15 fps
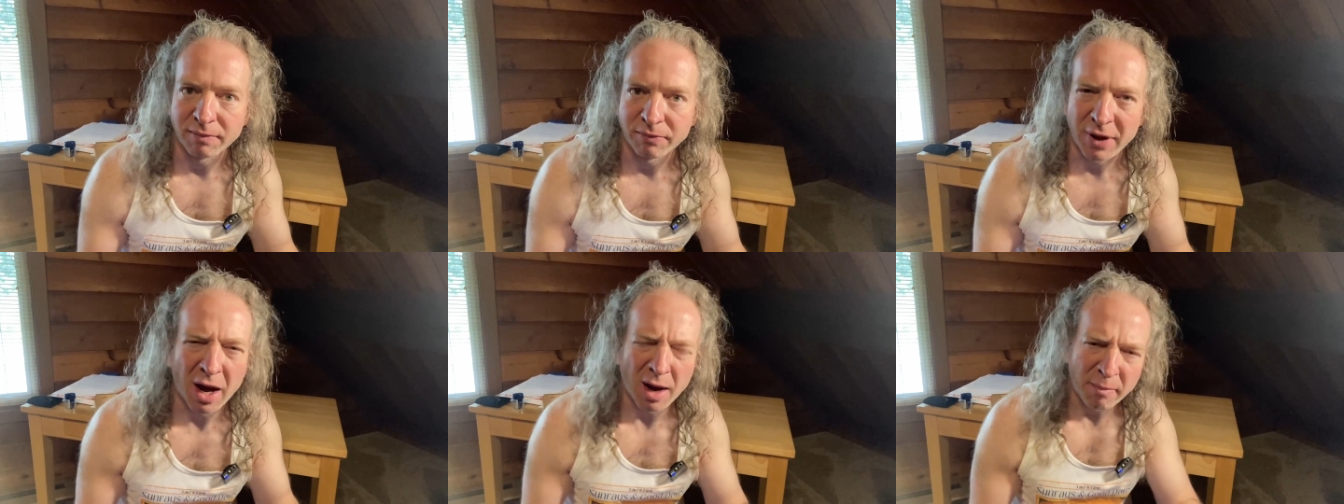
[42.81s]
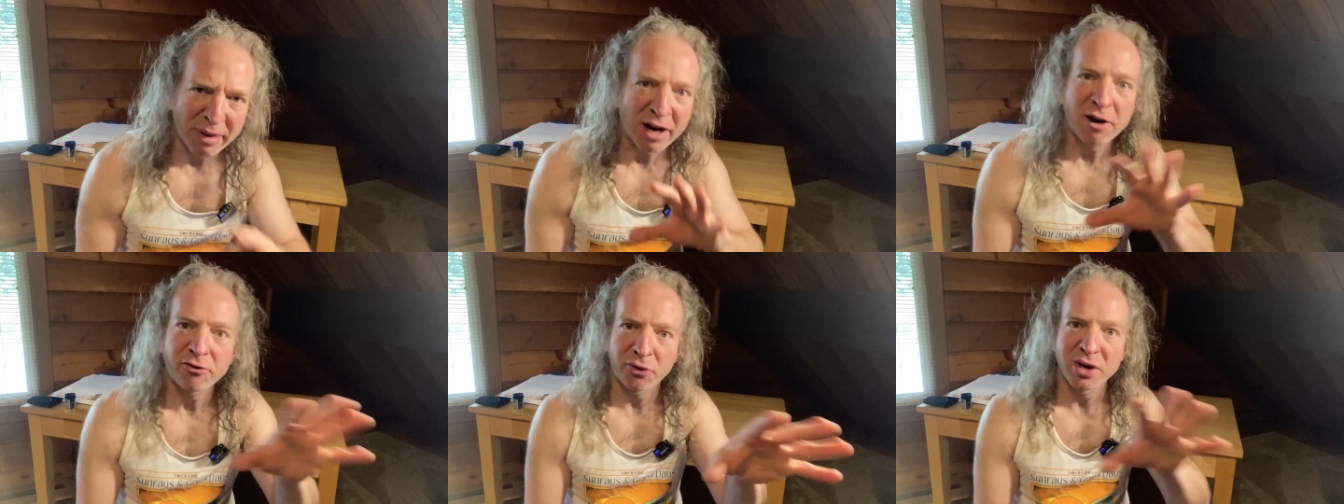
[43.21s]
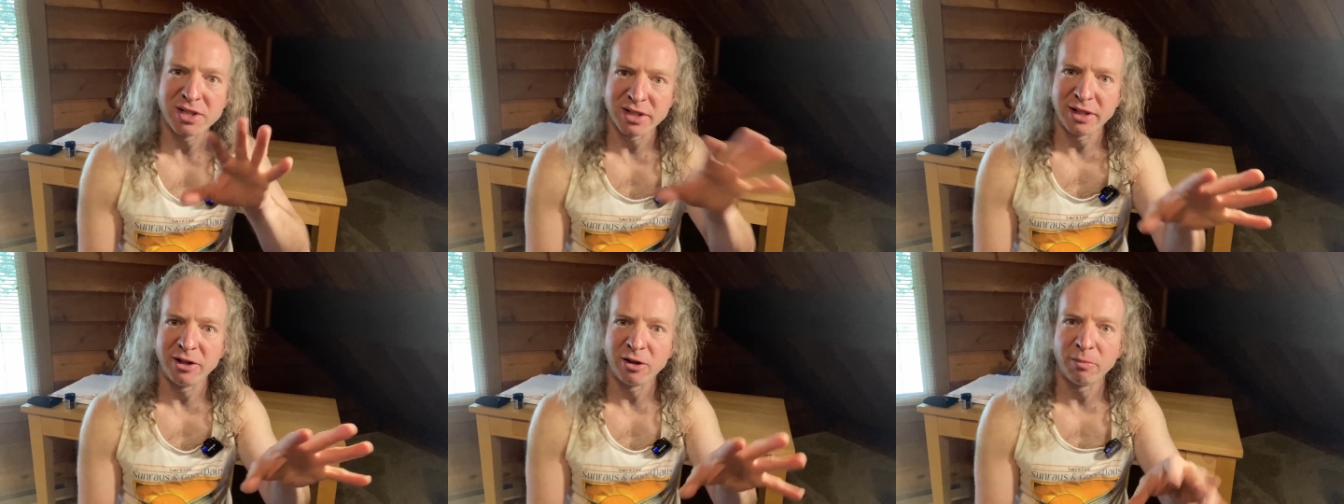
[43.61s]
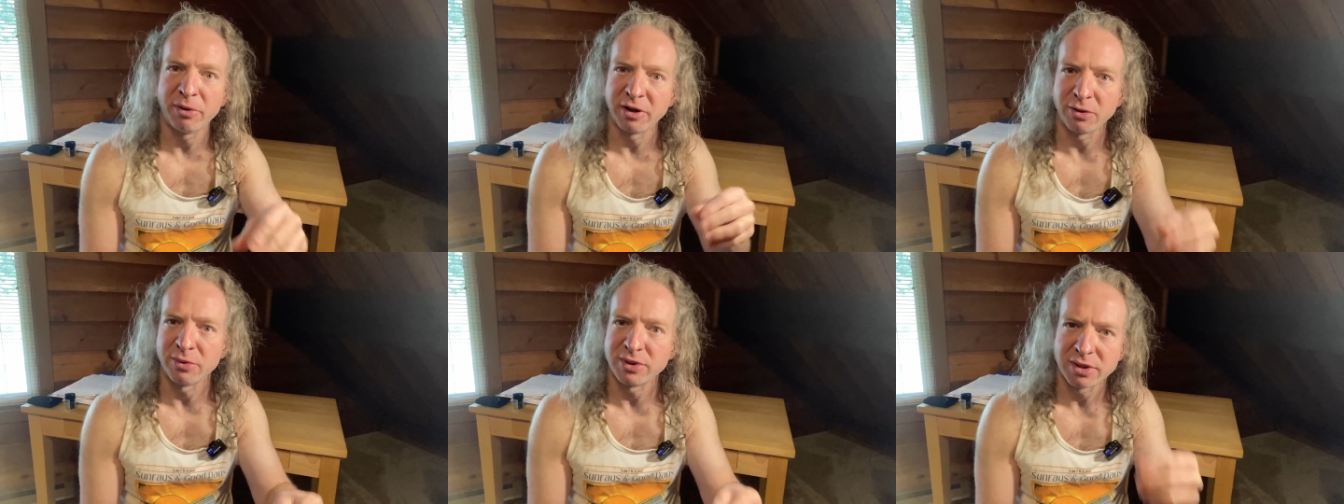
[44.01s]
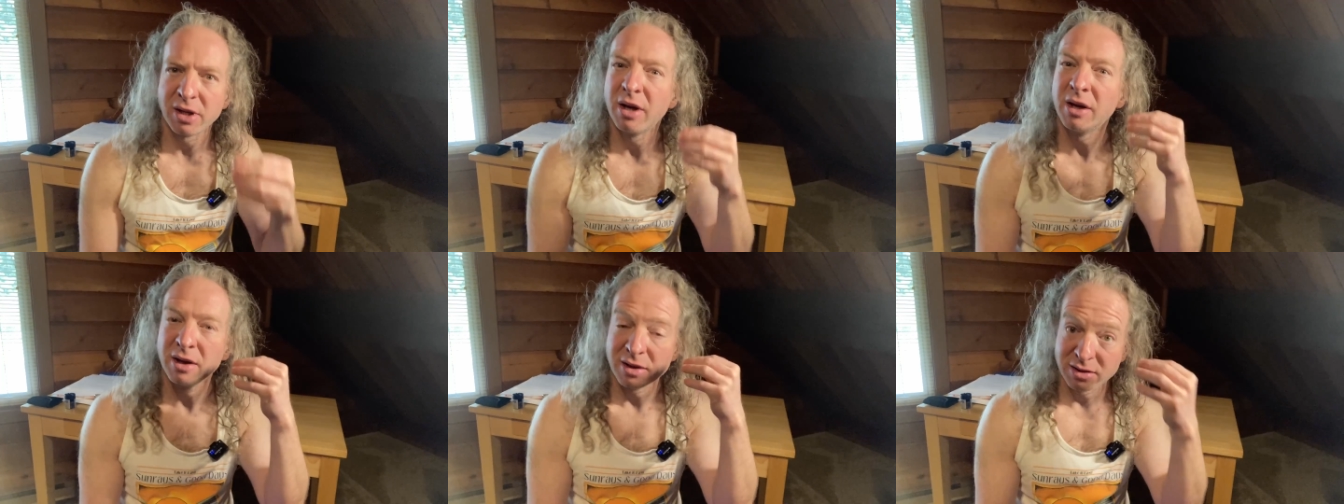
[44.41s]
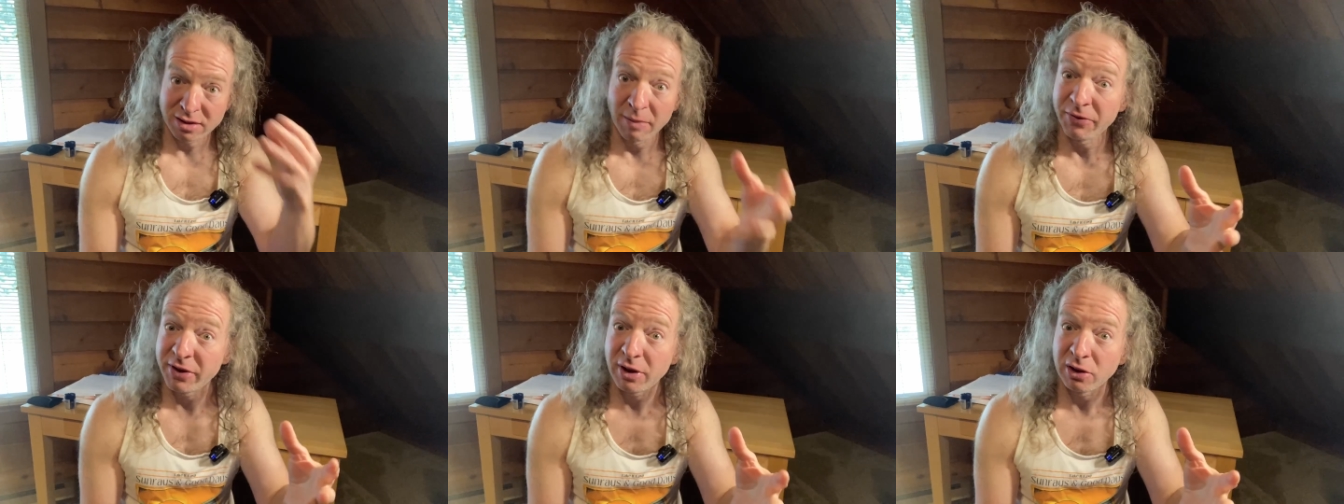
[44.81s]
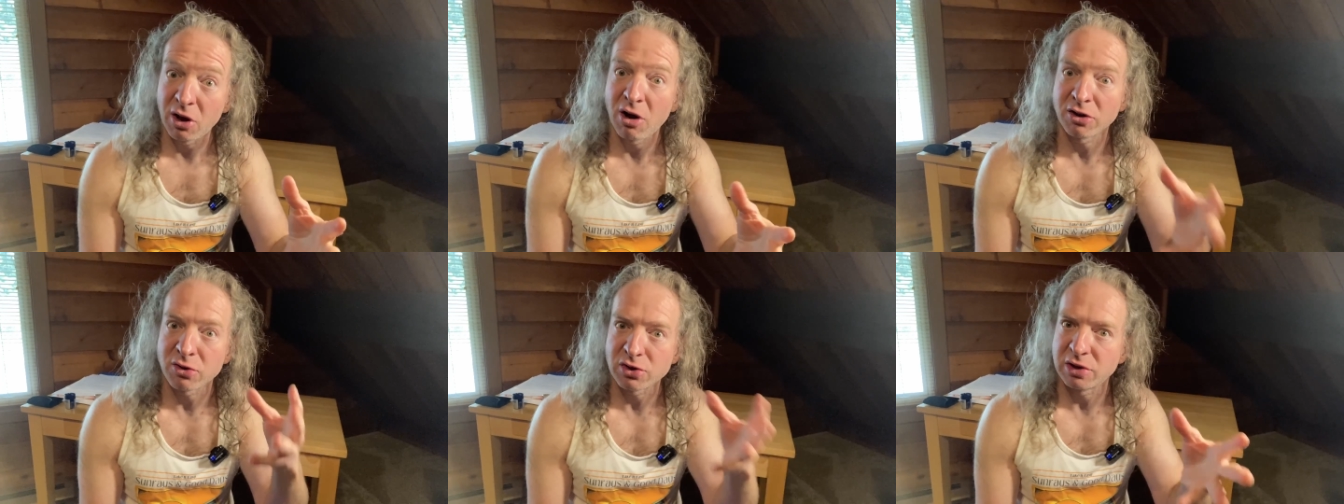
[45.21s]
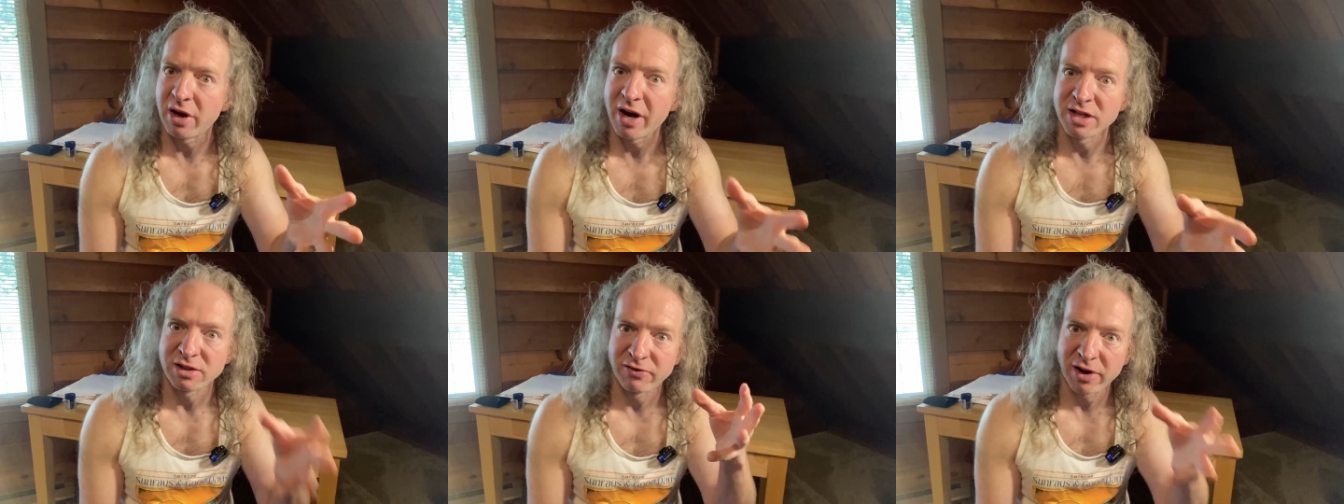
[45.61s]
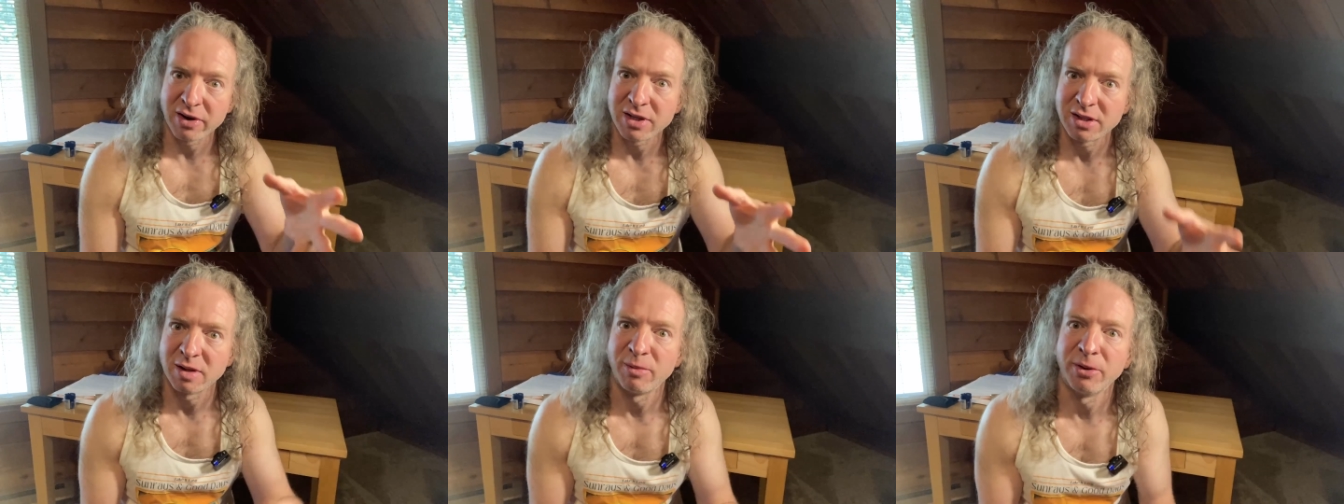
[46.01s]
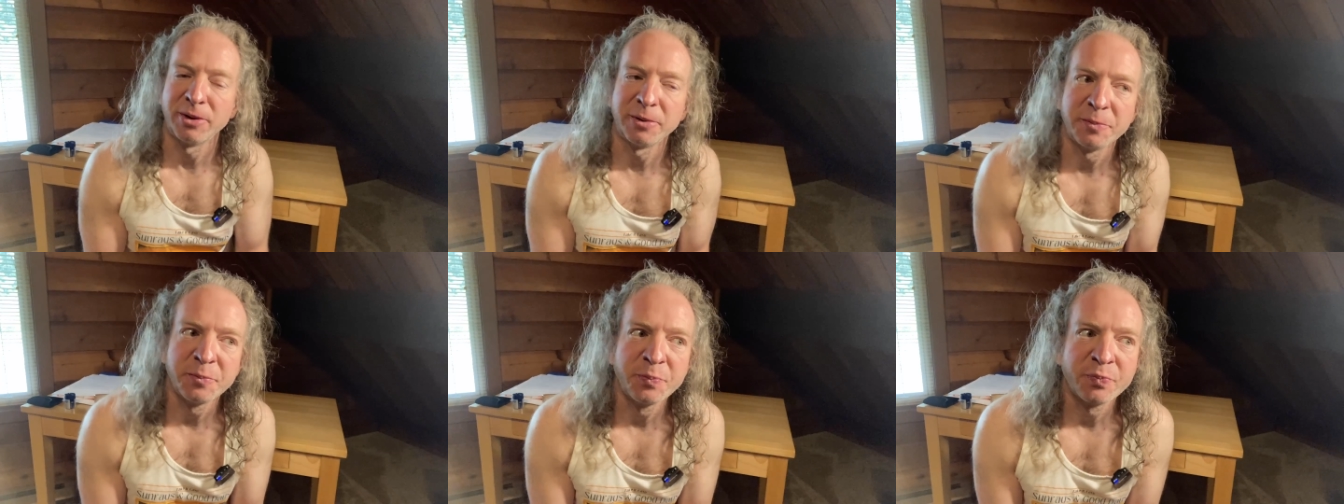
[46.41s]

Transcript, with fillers: I'm paraphrasing here, but it was something along those lines, very similar.